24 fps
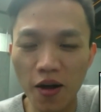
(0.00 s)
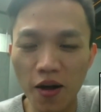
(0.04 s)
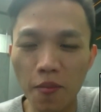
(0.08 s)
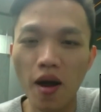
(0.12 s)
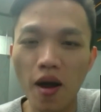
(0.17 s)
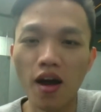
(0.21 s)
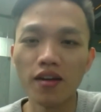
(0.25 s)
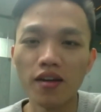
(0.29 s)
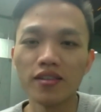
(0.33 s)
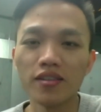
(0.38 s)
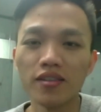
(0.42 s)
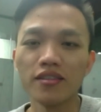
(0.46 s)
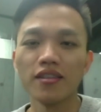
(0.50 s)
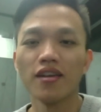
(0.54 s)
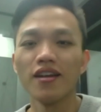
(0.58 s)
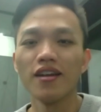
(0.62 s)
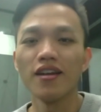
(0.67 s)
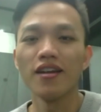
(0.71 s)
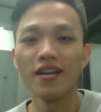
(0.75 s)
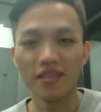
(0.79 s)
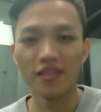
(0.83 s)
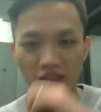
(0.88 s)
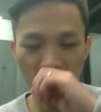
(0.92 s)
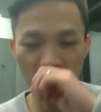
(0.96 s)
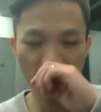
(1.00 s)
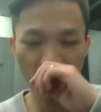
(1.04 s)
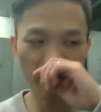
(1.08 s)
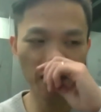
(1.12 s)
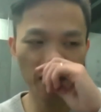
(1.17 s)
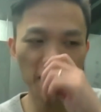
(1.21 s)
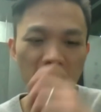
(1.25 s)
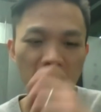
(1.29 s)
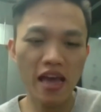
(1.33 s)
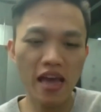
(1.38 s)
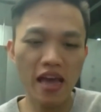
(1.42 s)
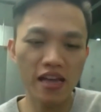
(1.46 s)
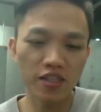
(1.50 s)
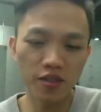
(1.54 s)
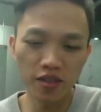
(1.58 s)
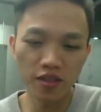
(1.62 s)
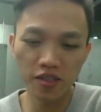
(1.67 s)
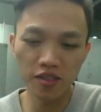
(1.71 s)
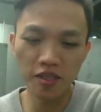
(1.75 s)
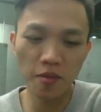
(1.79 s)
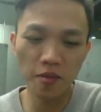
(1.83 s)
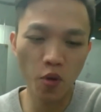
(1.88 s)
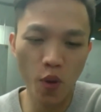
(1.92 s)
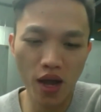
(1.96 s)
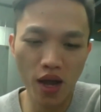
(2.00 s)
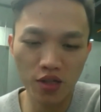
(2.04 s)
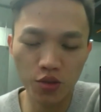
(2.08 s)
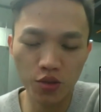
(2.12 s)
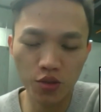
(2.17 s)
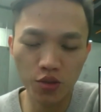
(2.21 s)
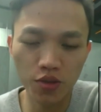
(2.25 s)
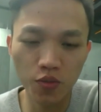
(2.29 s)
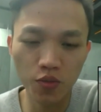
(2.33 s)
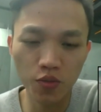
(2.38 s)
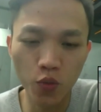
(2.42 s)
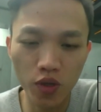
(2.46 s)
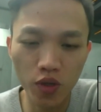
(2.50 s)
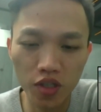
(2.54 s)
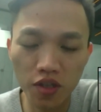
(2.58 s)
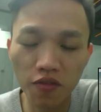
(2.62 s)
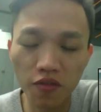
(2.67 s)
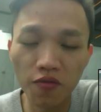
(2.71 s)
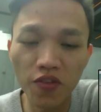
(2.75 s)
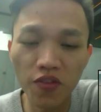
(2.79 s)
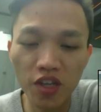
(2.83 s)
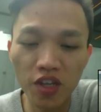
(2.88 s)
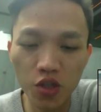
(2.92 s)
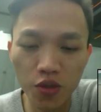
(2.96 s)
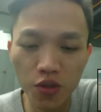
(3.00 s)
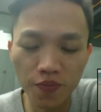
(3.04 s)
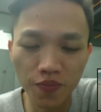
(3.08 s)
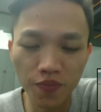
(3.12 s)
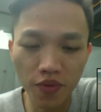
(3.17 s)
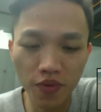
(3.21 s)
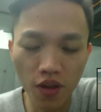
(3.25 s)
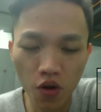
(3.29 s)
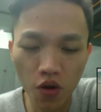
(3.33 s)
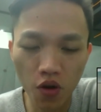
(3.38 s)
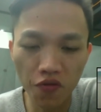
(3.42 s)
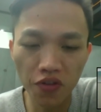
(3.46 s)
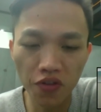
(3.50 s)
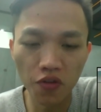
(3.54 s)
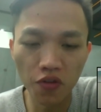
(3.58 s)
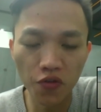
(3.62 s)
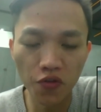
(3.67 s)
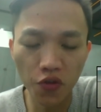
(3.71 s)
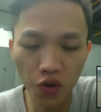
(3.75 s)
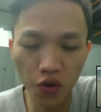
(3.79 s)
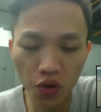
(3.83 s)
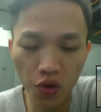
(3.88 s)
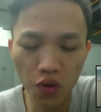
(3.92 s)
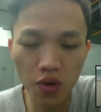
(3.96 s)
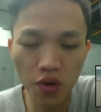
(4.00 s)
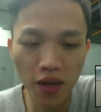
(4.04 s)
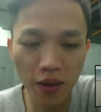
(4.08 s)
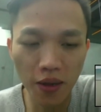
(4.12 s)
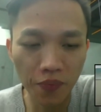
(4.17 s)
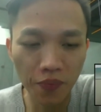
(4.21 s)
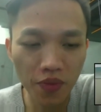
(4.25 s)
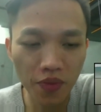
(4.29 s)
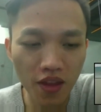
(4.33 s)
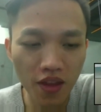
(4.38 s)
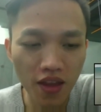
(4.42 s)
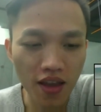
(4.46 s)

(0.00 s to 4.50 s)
About. Yeah, he asked the same question. What's the vision of the Fortuna?